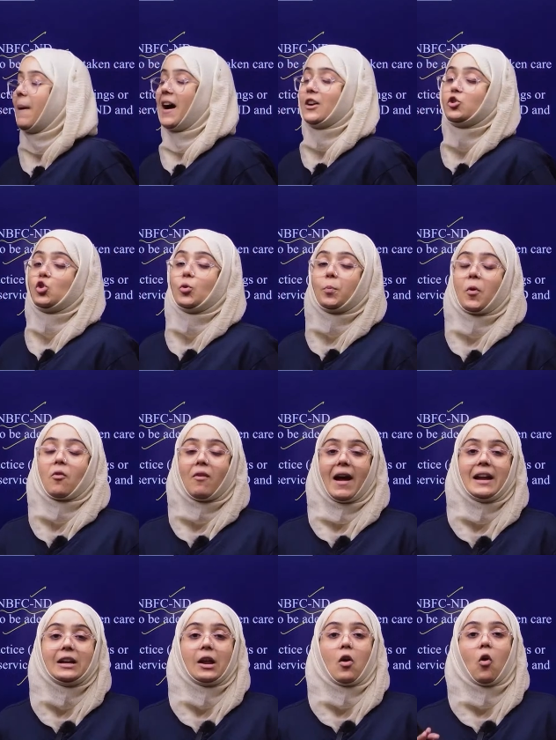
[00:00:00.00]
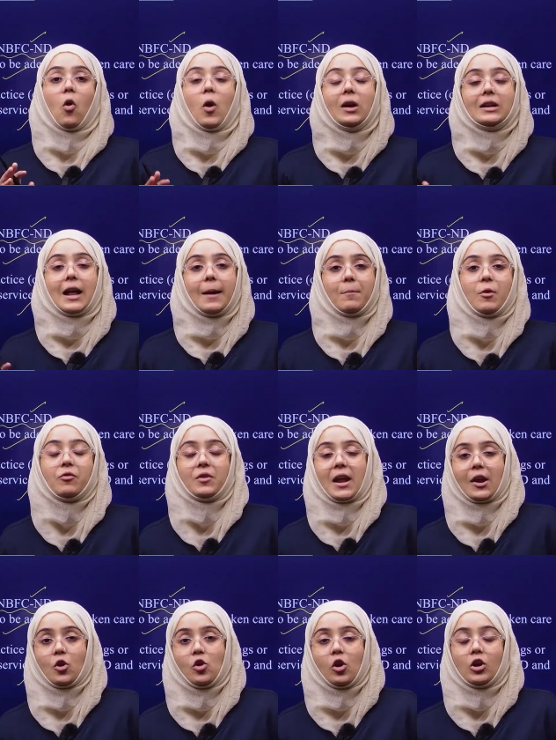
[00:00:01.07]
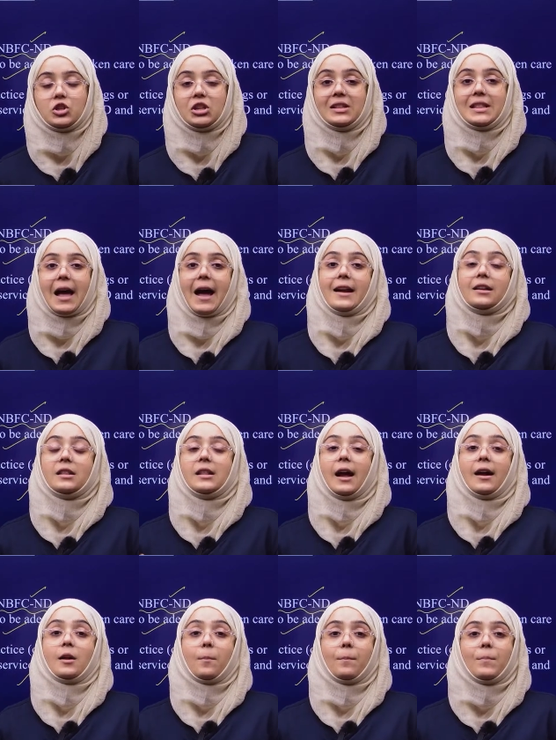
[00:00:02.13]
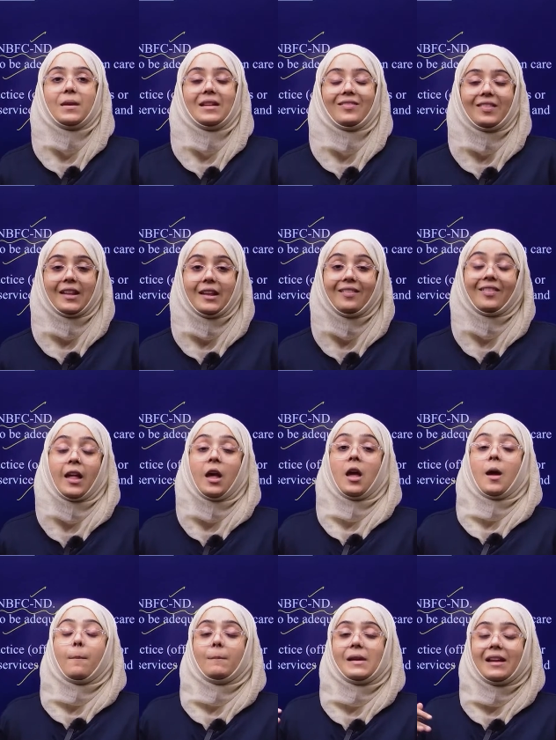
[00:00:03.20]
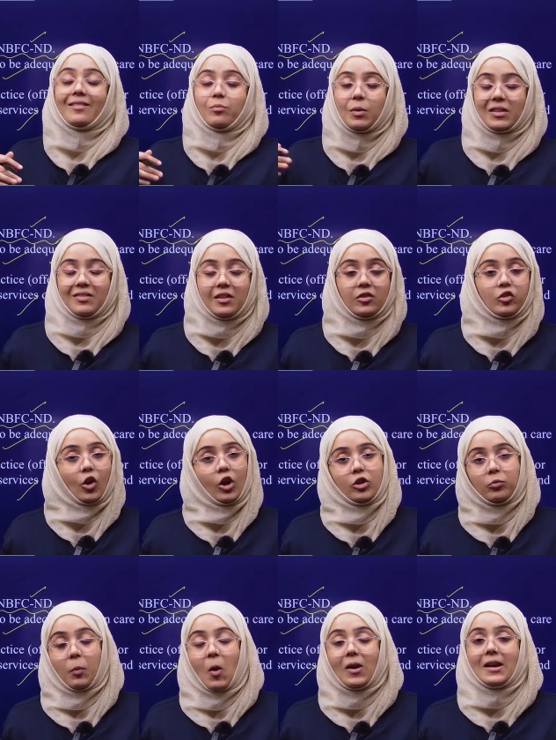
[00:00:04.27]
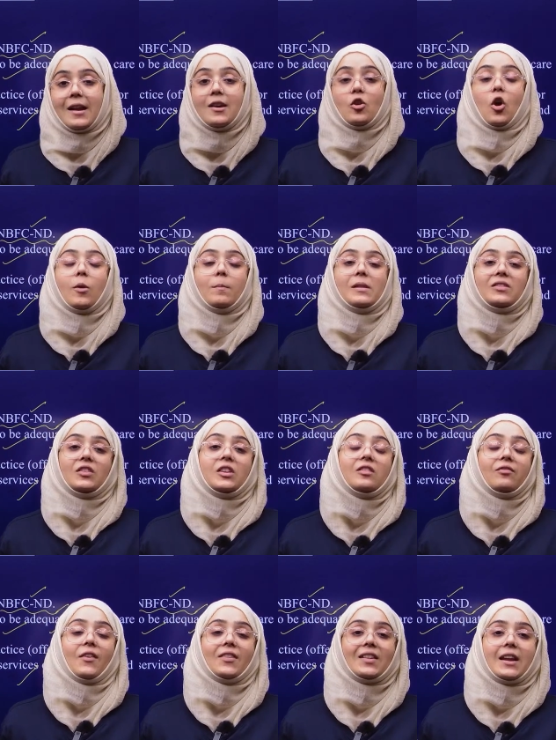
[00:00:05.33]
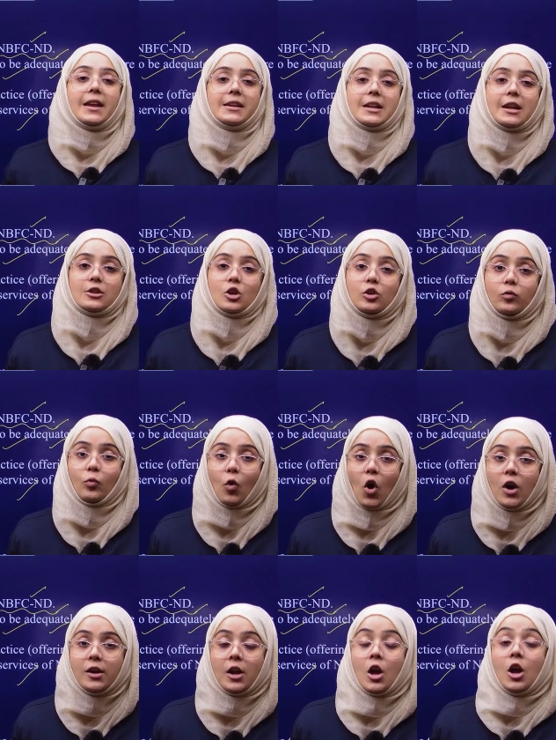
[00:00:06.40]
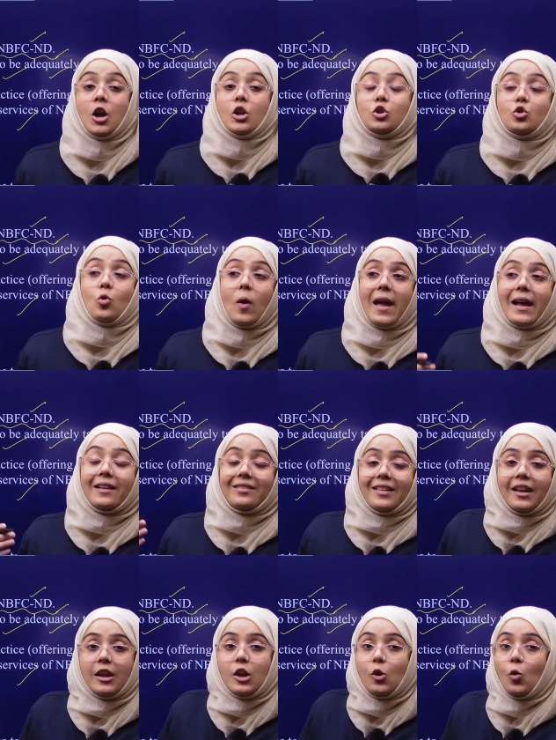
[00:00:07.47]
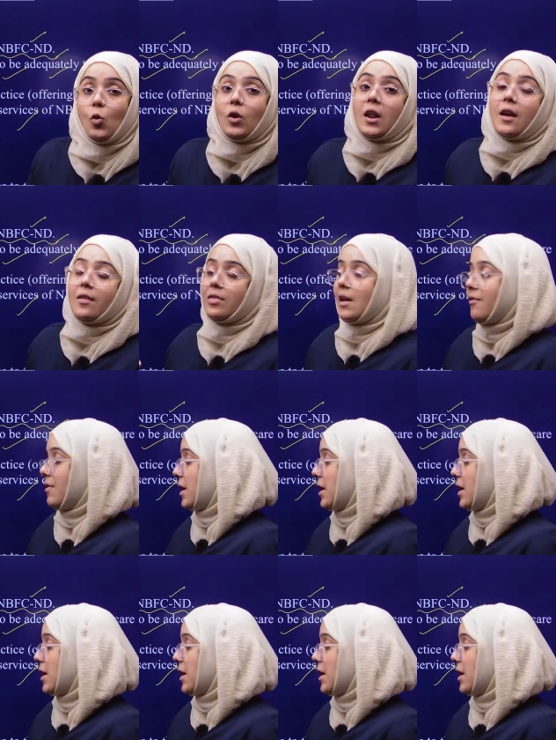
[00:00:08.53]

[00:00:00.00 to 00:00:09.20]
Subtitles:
Bank should provide all type of technology that BCs, means business correspondent or business facilitator, want to execute the